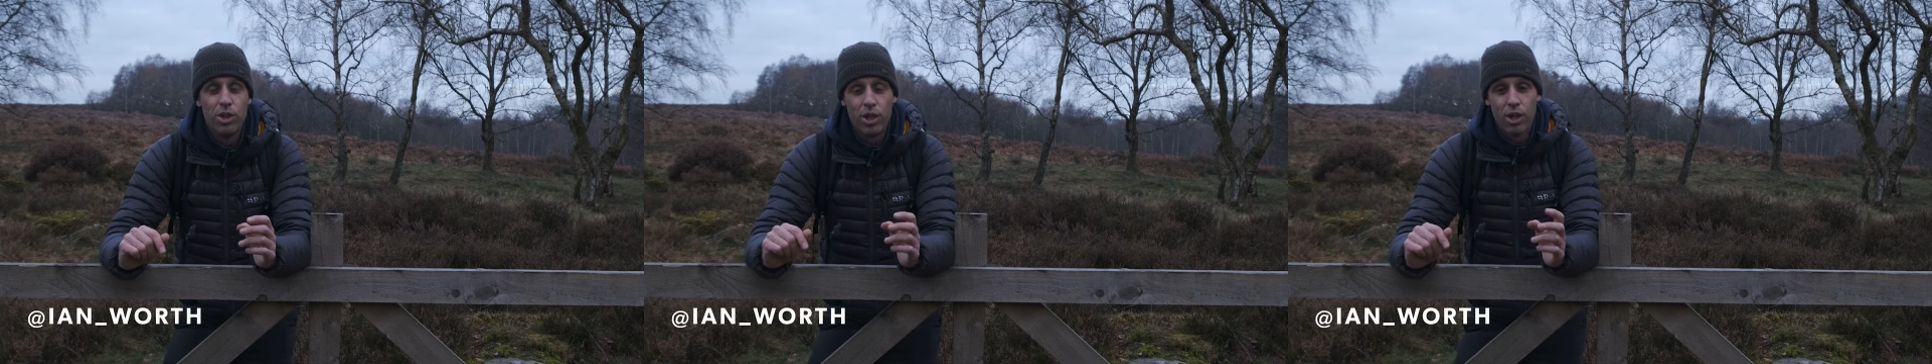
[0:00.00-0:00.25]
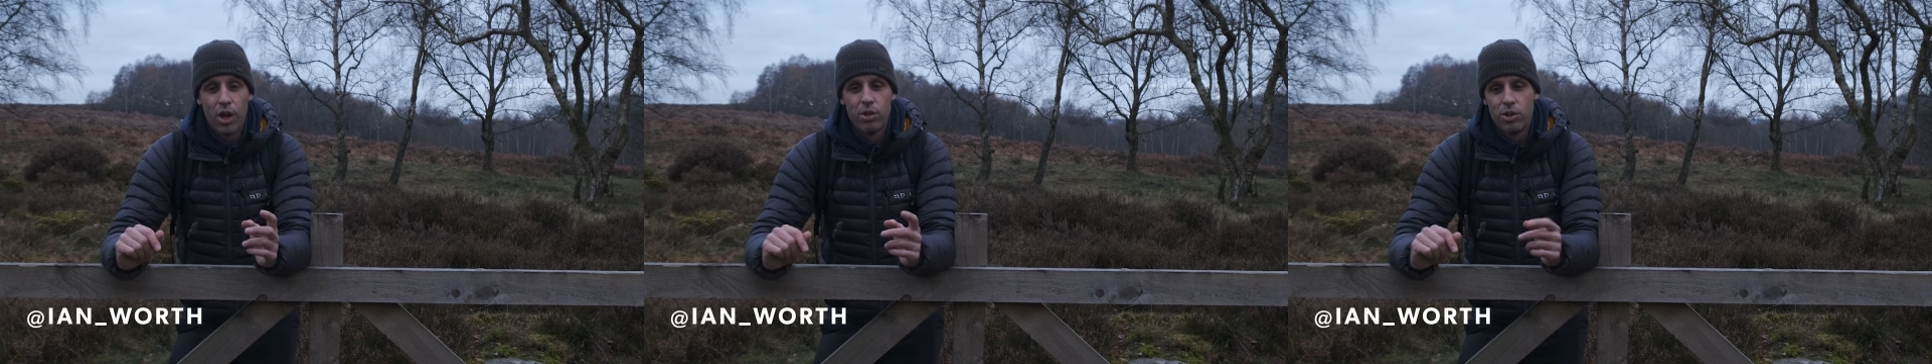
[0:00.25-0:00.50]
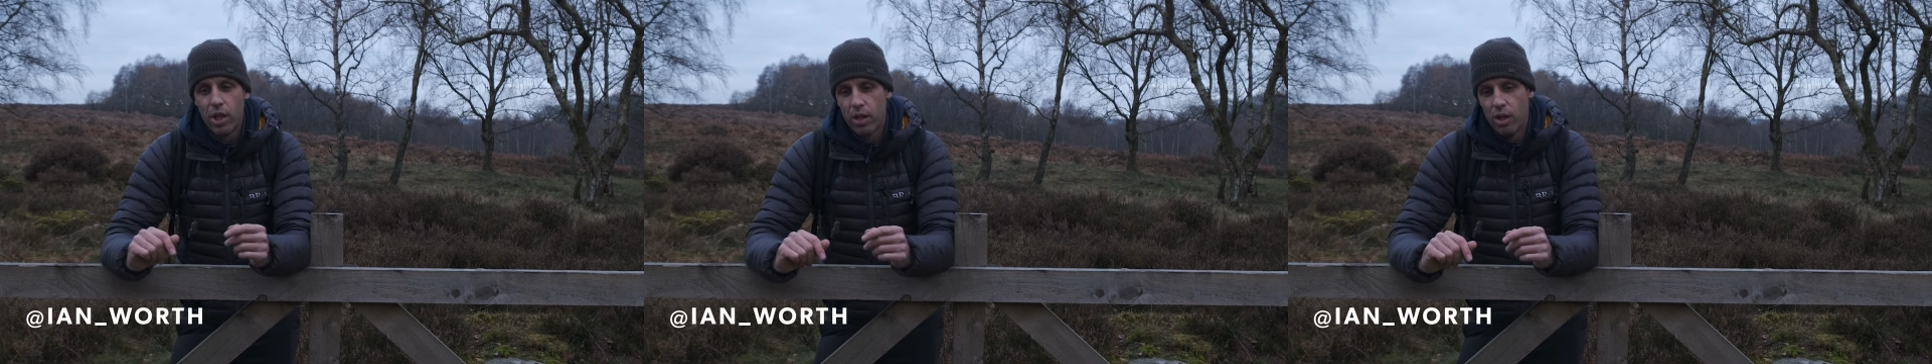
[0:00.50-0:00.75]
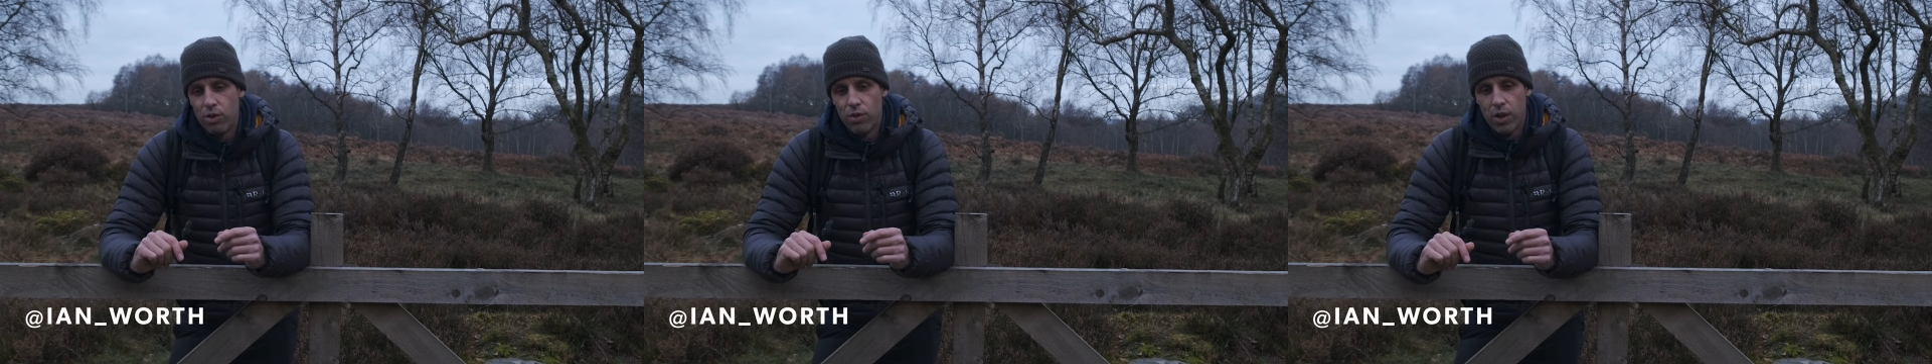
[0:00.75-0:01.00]
you can go and check
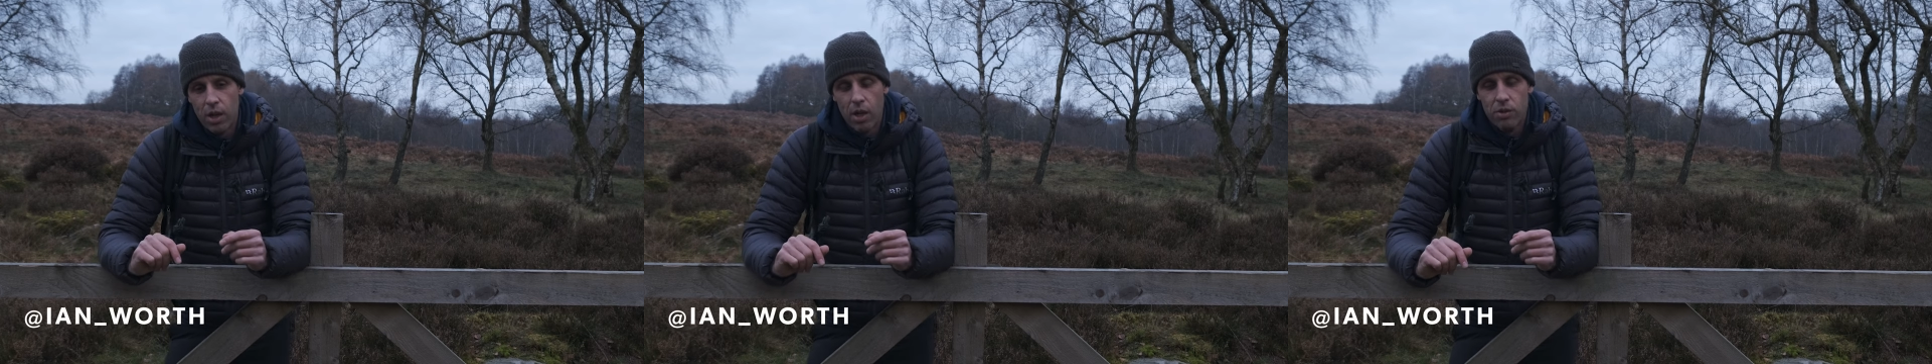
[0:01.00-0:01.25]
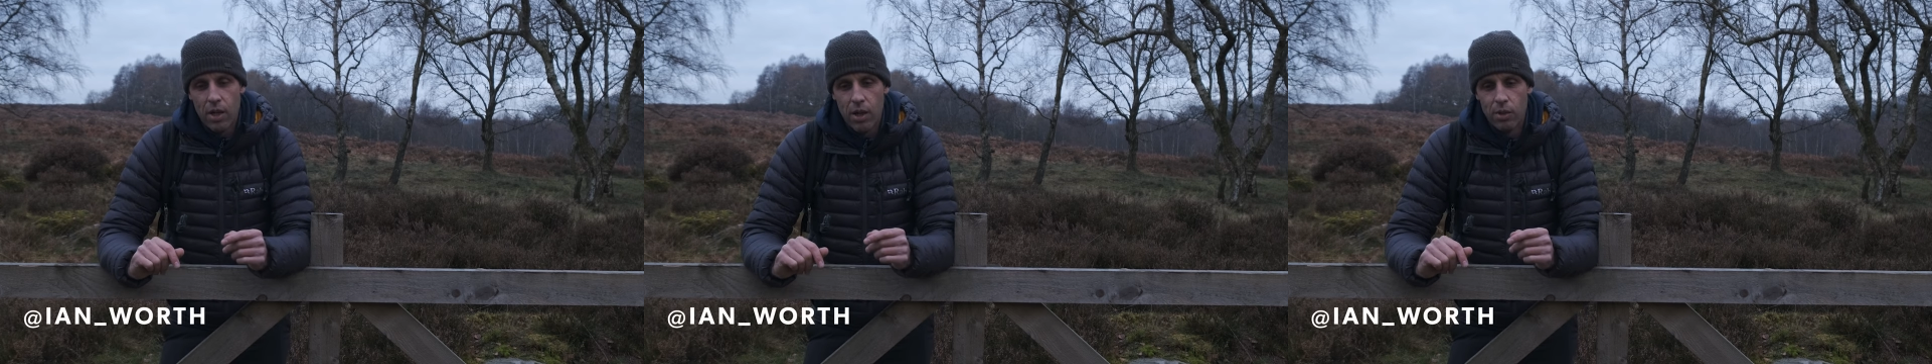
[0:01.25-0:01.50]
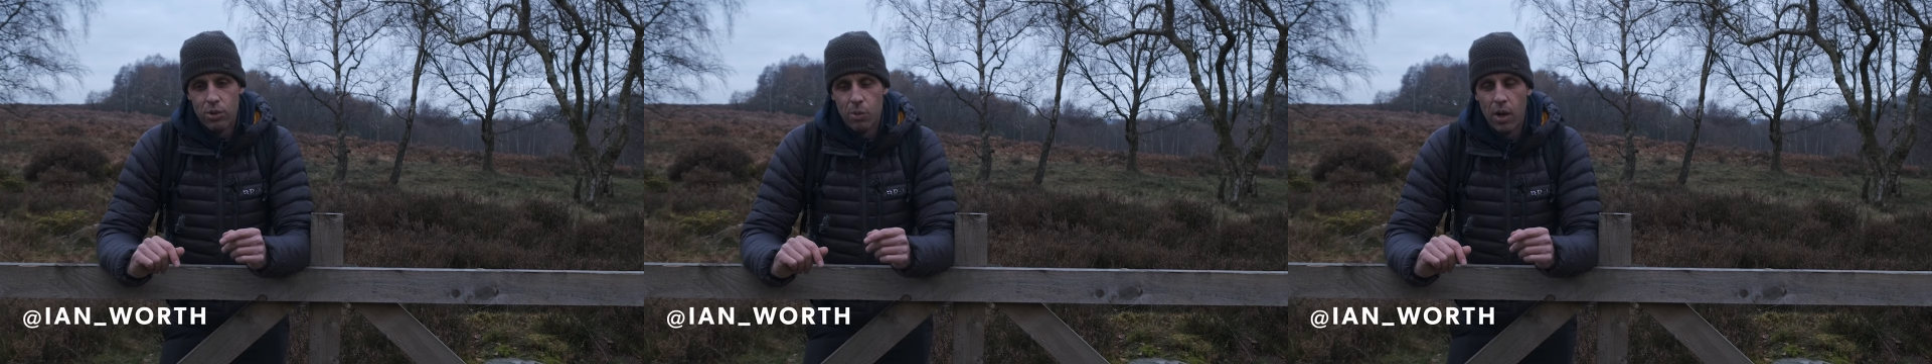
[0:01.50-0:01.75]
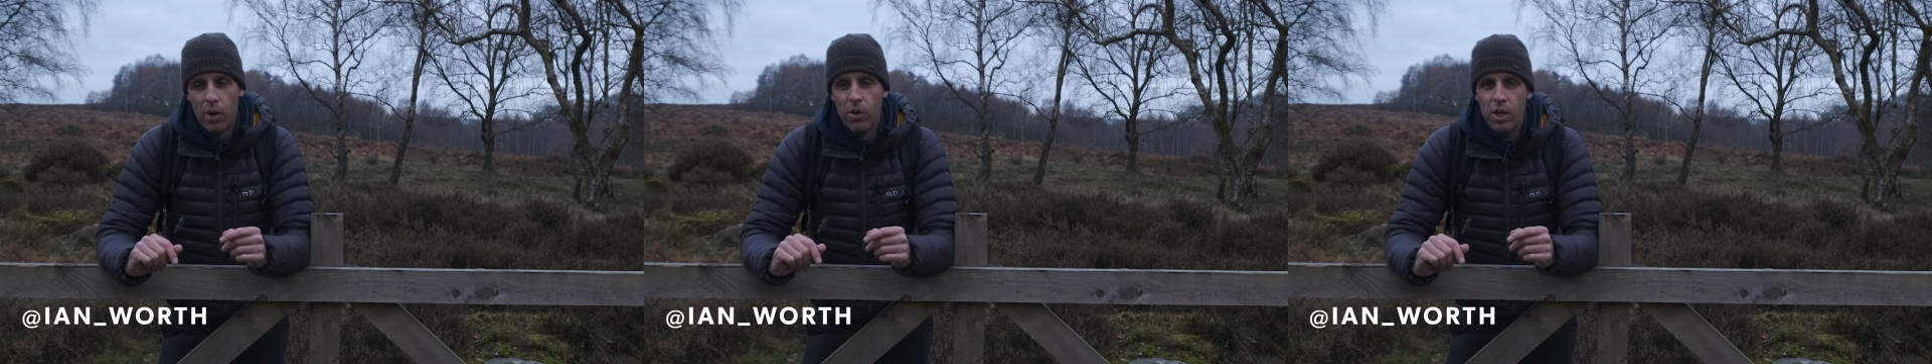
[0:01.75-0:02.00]
those videos out as
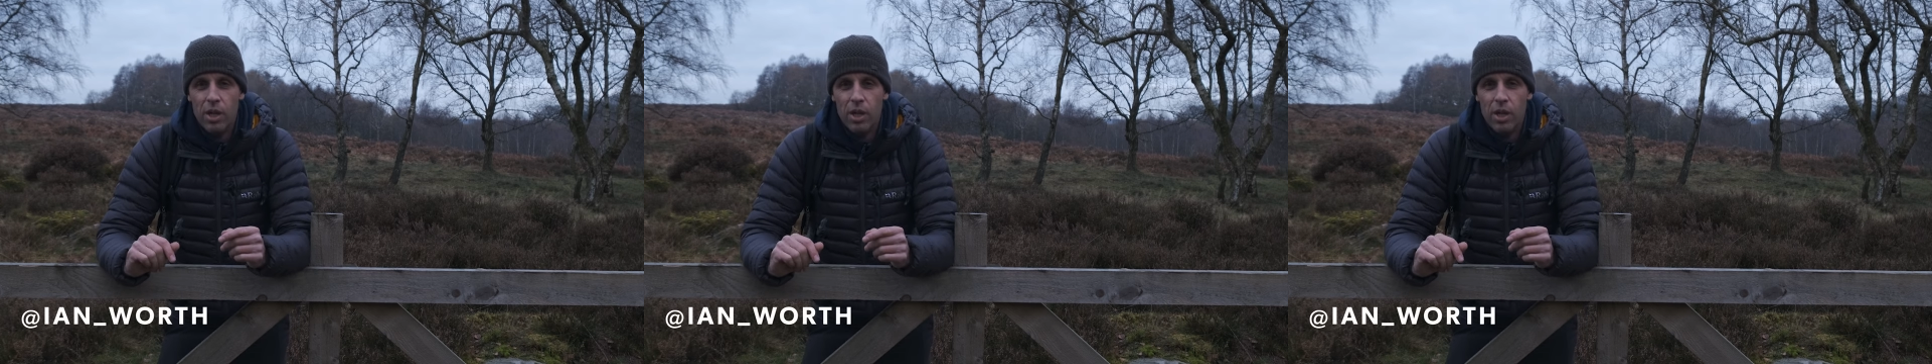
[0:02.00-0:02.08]
well.